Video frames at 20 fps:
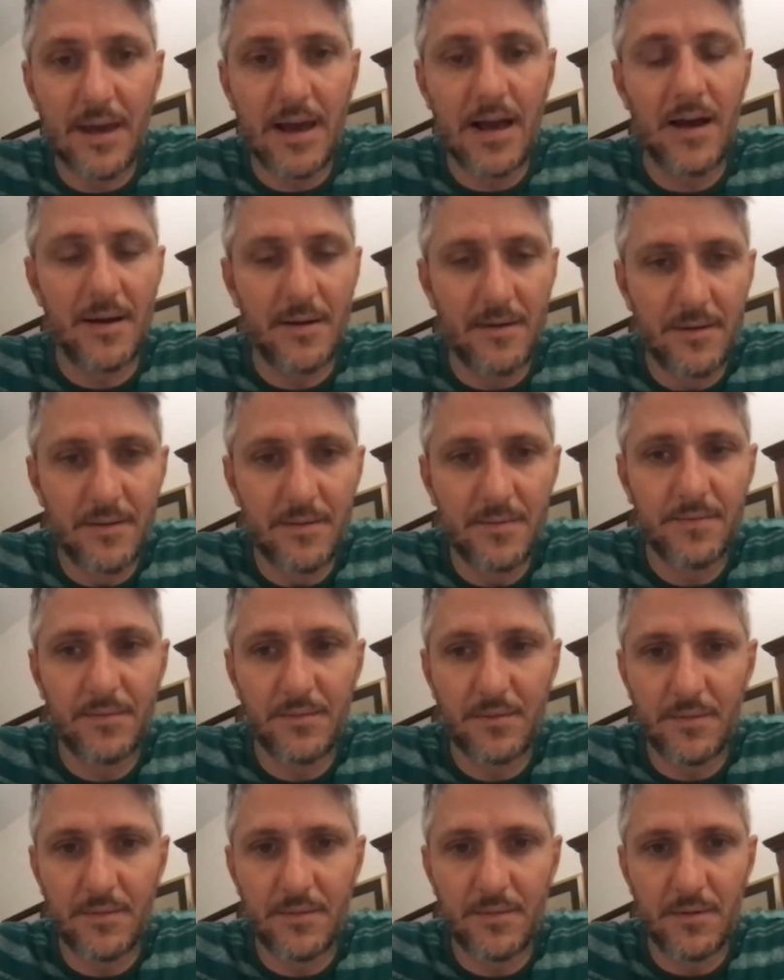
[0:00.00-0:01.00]
we want to
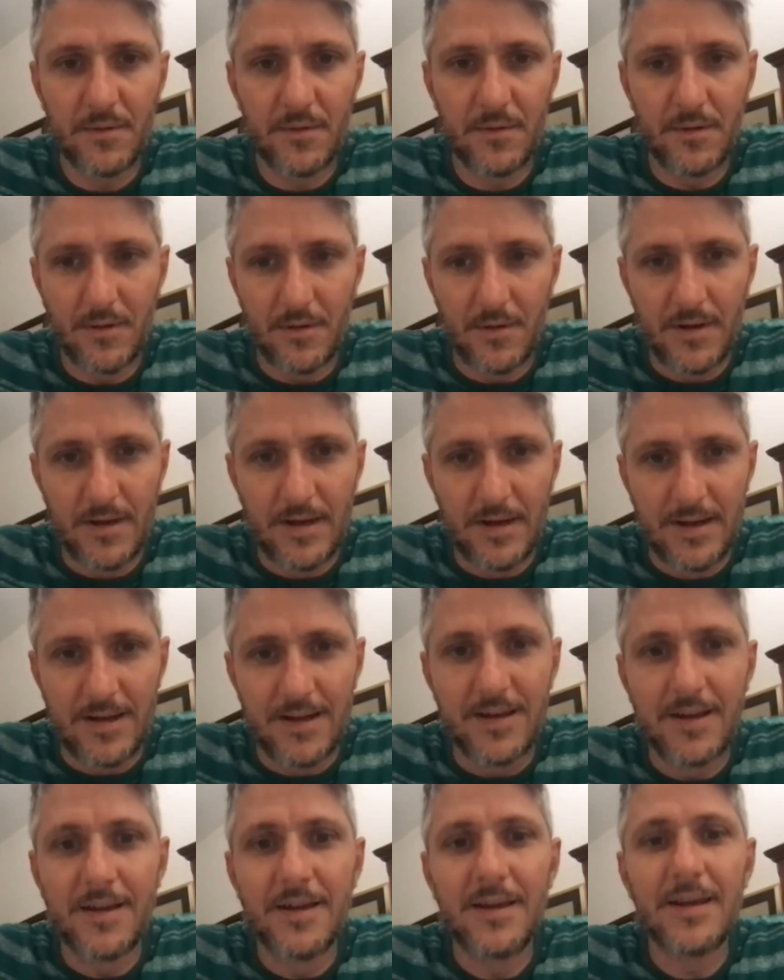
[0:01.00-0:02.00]
translate it into English,
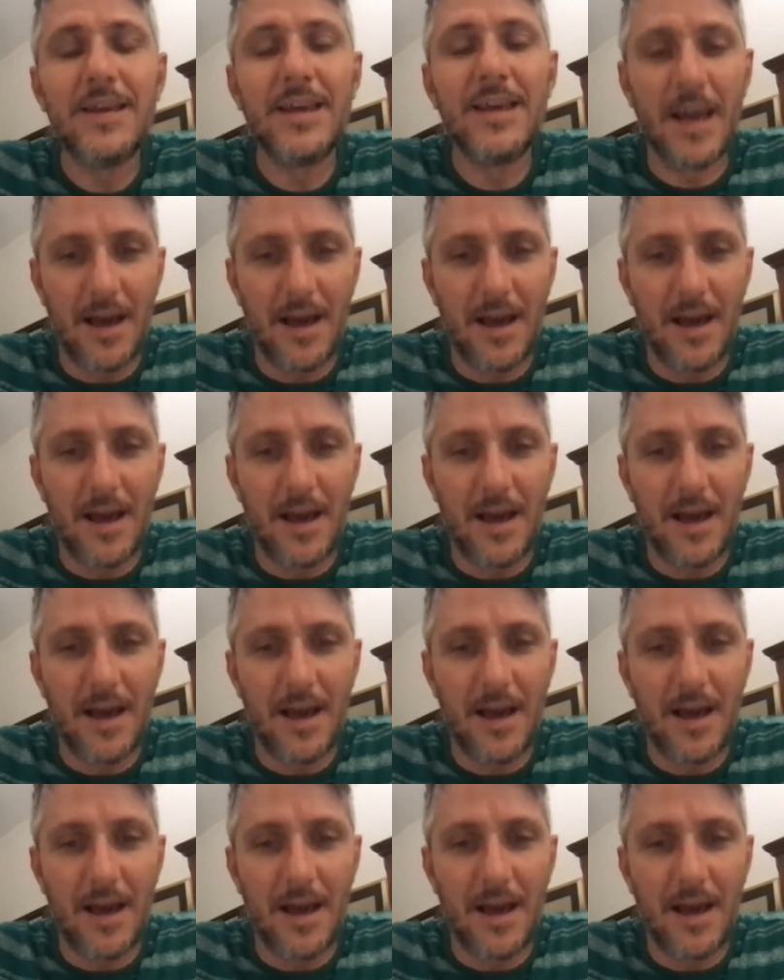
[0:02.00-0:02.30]
this yeah.